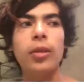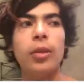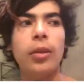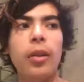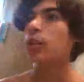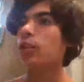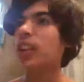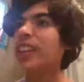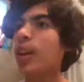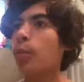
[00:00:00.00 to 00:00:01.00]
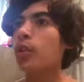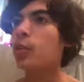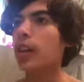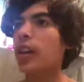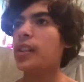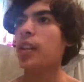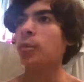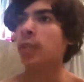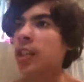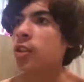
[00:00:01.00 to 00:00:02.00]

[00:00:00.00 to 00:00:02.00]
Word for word: Dude, you're lucky I don't put you on a goddamn